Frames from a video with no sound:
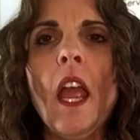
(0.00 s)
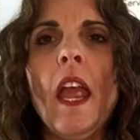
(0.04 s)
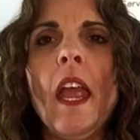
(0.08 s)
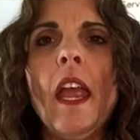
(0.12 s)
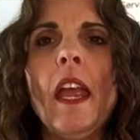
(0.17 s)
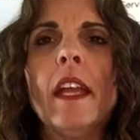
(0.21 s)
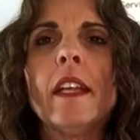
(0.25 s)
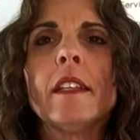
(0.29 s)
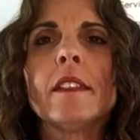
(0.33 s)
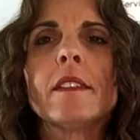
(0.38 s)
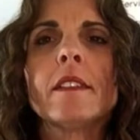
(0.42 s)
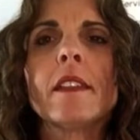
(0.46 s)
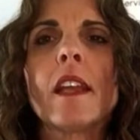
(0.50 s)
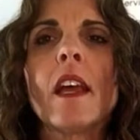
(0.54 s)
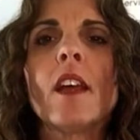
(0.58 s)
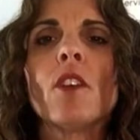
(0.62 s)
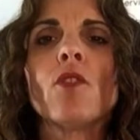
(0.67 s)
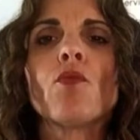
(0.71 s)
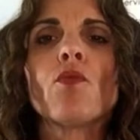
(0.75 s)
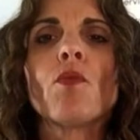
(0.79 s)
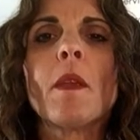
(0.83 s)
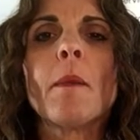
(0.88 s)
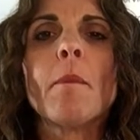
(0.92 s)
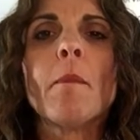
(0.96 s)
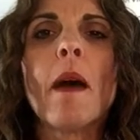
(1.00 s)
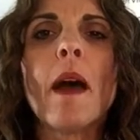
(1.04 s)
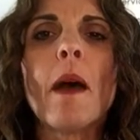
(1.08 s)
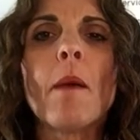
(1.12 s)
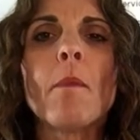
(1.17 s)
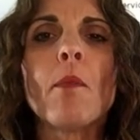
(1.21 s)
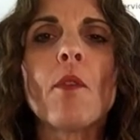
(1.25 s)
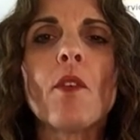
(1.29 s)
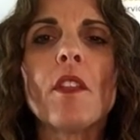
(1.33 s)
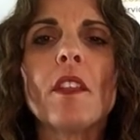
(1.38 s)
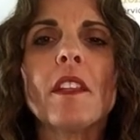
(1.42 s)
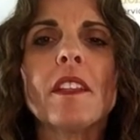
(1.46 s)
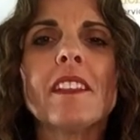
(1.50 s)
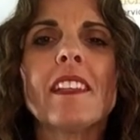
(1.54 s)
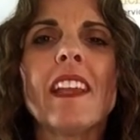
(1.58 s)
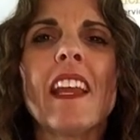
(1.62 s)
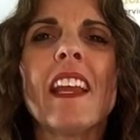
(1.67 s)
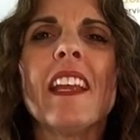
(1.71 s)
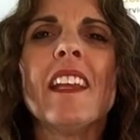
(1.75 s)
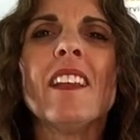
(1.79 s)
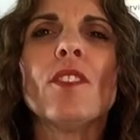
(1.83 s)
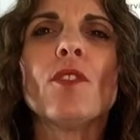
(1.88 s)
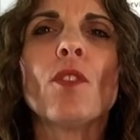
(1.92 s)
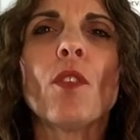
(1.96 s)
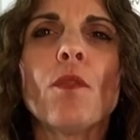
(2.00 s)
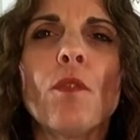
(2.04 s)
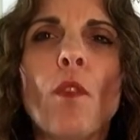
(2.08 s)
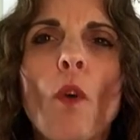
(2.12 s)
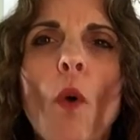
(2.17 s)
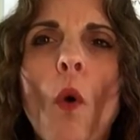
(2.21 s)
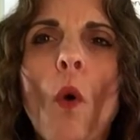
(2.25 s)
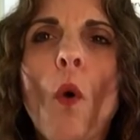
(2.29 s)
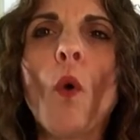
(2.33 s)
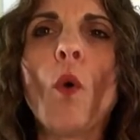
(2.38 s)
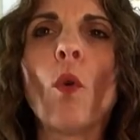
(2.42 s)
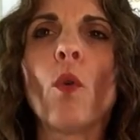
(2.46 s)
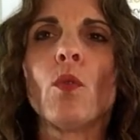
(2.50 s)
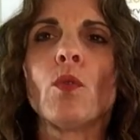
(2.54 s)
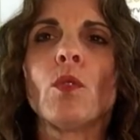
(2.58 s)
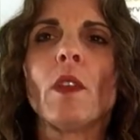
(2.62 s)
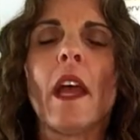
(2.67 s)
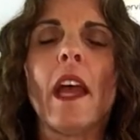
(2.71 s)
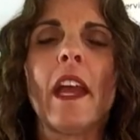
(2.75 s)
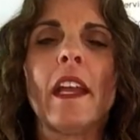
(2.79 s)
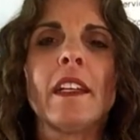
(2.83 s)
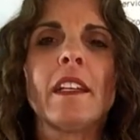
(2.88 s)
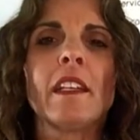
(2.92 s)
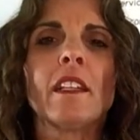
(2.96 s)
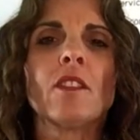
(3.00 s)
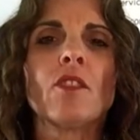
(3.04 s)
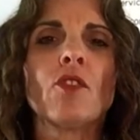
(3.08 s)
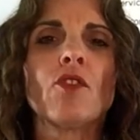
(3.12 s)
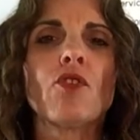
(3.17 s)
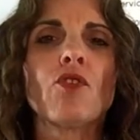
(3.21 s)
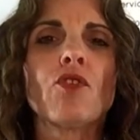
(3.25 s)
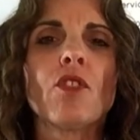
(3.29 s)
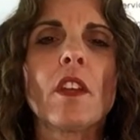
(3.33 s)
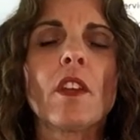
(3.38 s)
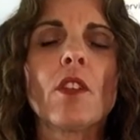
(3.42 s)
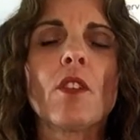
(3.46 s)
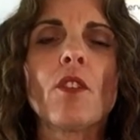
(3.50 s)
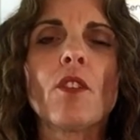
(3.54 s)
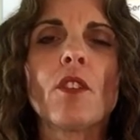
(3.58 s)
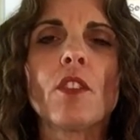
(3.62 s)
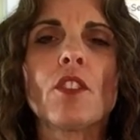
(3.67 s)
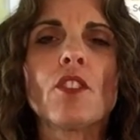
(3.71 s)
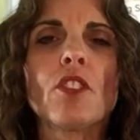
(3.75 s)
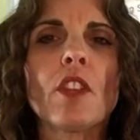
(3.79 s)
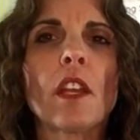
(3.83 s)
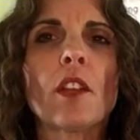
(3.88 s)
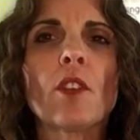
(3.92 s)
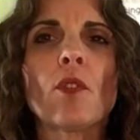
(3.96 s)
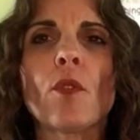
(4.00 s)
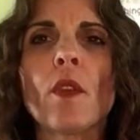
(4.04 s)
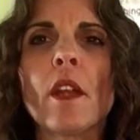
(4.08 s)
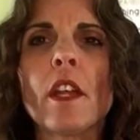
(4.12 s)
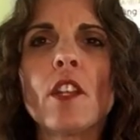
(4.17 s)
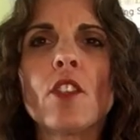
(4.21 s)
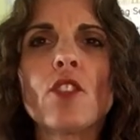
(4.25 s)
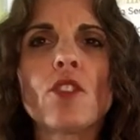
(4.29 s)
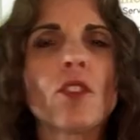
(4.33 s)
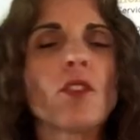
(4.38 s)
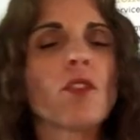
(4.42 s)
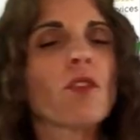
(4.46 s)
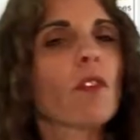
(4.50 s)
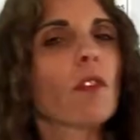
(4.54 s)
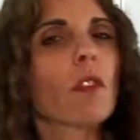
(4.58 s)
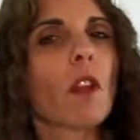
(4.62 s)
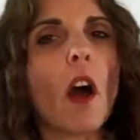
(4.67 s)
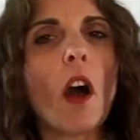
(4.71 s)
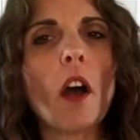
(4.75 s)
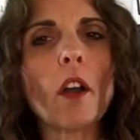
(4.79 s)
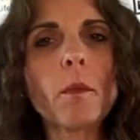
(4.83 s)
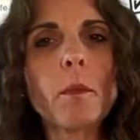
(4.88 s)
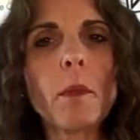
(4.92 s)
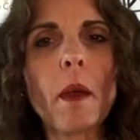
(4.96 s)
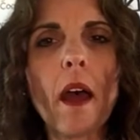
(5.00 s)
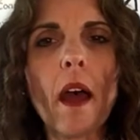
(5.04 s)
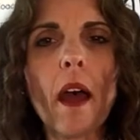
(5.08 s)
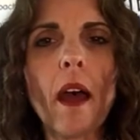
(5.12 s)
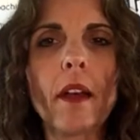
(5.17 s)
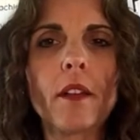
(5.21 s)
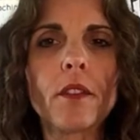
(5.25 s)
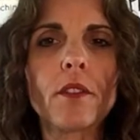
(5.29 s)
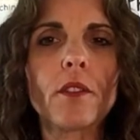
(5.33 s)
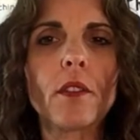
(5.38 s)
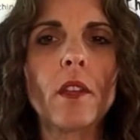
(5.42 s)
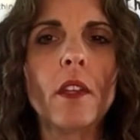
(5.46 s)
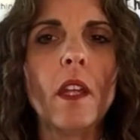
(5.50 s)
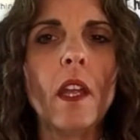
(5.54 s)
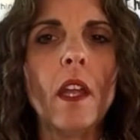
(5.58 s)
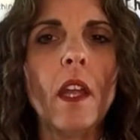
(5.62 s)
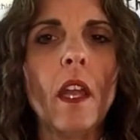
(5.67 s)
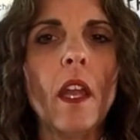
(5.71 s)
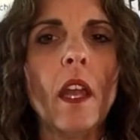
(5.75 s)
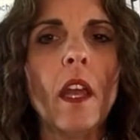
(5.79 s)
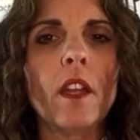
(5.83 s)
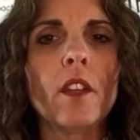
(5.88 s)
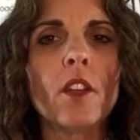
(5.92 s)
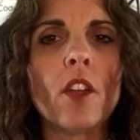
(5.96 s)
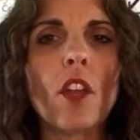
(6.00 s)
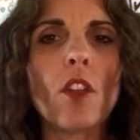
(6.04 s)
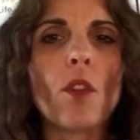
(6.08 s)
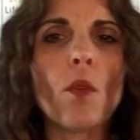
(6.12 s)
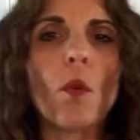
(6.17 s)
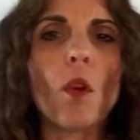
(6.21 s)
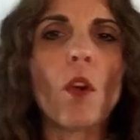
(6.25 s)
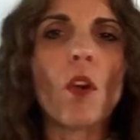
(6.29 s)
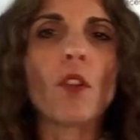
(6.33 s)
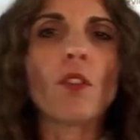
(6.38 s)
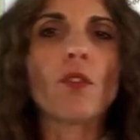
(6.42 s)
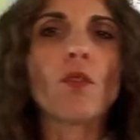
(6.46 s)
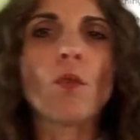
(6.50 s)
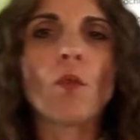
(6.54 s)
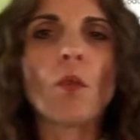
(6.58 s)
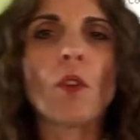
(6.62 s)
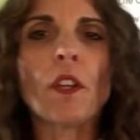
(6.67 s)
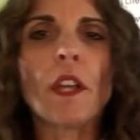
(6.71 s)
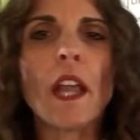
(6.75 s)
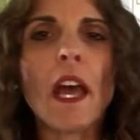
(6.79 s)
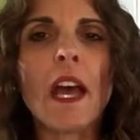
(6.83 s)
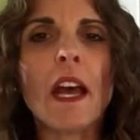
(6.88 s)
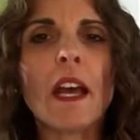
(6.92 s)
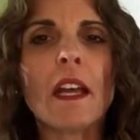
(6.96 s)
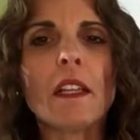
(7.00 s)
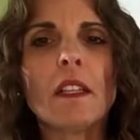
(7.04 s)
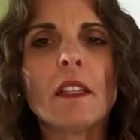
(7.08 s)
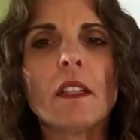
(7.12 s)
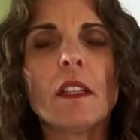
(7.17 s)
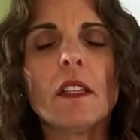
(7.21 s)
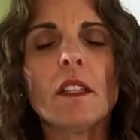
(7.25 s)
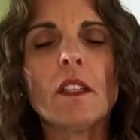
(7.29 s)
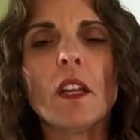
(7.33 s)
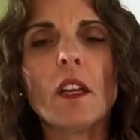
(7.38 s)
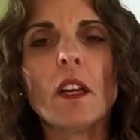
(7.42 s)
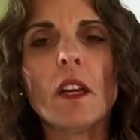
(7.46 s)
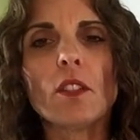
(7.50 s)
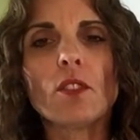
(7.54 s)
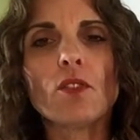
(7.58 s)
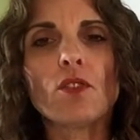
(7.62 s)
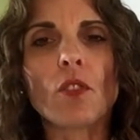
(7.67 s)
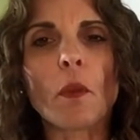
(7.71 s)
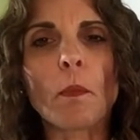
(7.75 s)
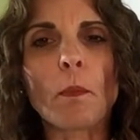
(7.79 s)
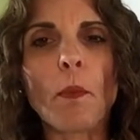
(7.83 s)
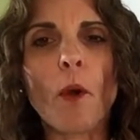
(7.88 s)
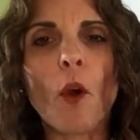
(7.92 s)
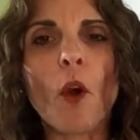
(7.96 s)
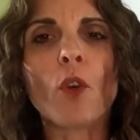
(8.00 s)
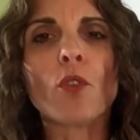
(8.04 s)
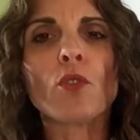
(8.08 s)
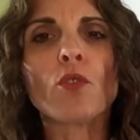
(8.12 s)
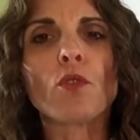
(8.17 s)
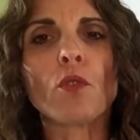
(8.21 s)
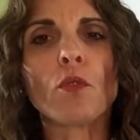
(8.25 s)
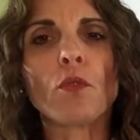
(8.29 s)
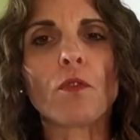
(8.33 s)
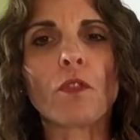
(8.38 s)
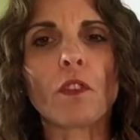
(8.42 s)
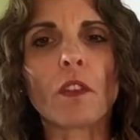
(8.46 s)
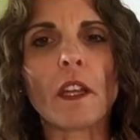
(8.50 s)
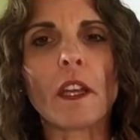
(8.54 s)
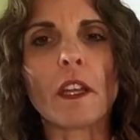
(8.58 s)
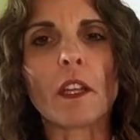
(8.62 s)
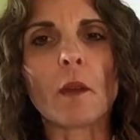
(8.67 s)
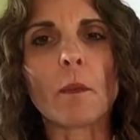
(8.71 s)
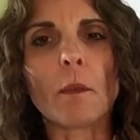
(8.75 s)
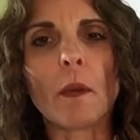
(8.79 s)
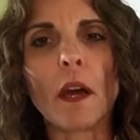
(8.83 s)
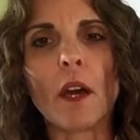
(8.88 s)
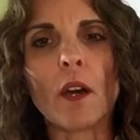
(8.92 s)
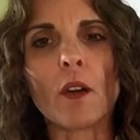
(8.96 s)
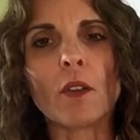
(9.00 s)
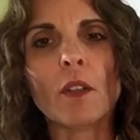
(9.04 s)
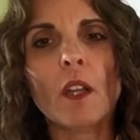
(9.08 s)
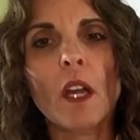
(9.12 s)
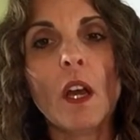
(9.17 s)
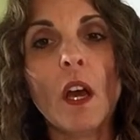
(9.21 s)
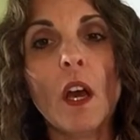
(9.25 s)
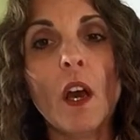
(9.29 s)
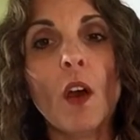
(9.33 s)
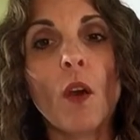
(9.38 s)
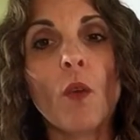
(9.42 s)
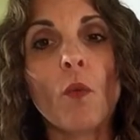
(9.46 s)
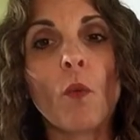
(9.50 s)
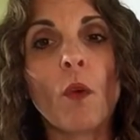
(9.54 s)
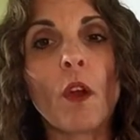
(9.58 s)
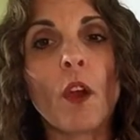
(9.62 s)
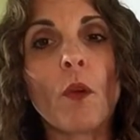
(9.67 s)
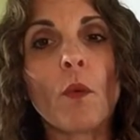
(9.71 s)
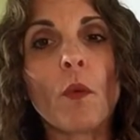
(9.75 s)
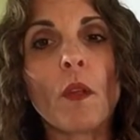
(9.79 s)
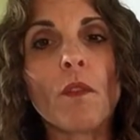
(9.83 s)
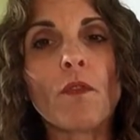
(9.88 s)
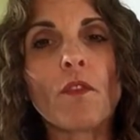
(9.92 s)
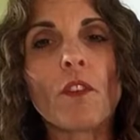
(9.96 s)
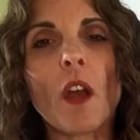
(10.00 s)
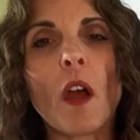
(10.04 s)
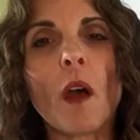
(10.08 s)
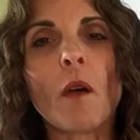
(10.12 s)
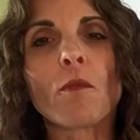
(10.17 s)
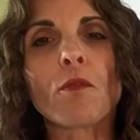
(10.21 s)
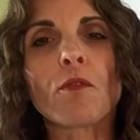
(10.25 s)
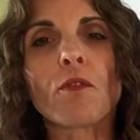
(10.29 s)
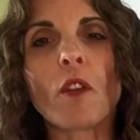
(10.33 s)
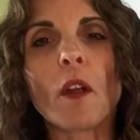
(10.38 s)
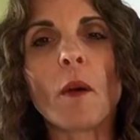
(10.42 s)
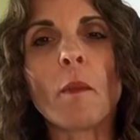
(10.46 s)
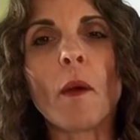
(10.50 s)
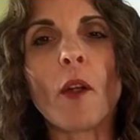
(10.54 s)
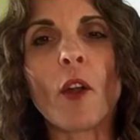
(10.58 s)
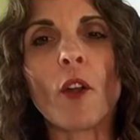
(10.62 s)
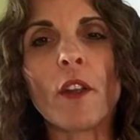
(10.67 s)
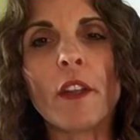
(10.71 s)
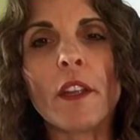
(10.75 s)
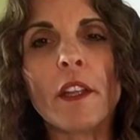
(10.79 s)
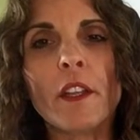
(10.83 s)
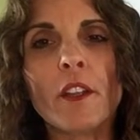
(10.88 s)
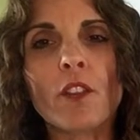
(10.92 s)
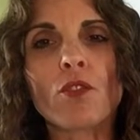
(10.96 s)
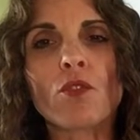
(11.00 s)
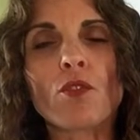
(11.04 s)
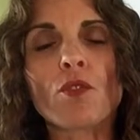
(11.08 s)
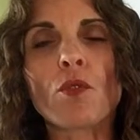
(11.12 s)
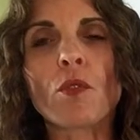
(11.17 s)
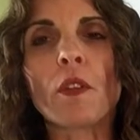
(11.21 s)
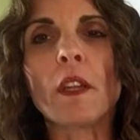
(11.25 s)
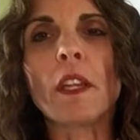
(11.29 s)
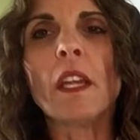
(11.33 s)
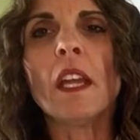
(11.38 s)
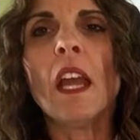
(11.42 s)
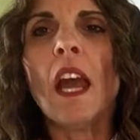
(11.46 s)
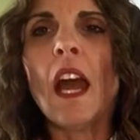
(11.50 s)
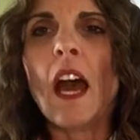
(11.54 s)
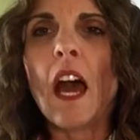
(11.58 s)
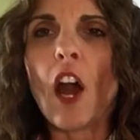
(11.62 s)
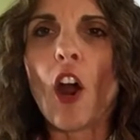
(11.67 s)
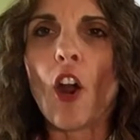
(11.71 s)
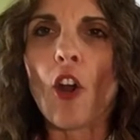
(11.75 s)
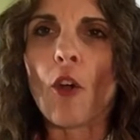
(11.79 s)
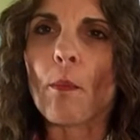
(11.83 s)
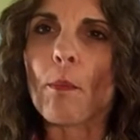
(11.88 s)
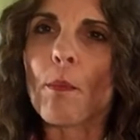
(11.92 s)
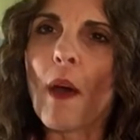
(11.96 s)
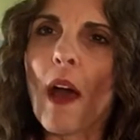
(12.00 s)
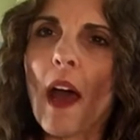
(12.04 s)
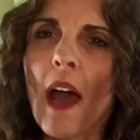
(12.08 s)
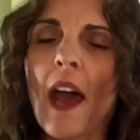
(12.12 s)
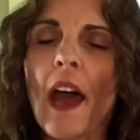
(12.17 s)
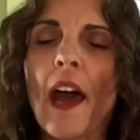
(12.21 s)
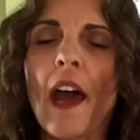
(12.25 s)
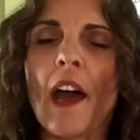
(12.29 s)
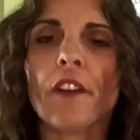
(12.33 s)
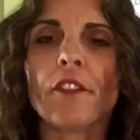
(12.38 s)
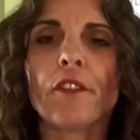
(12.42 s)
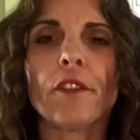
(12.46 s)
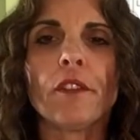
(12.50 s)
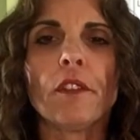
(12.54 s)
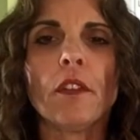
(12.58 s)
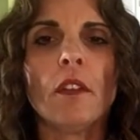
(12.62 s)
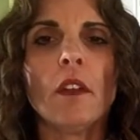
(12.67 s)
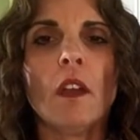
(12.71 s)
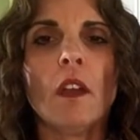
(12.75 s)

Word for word: it says, Remember the days of old and consider the generations long past. In other words, we're not supposed to forget about where we've come from, our history, our past.